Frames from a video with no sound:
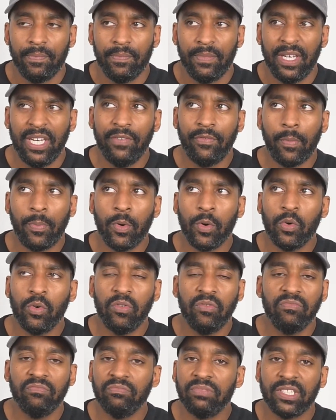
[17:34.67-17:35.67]

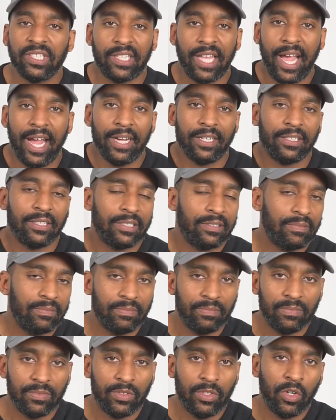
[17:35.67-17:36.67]
Liverpool, stacked.
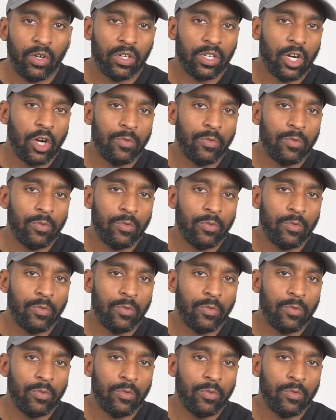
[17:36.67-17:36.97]
Got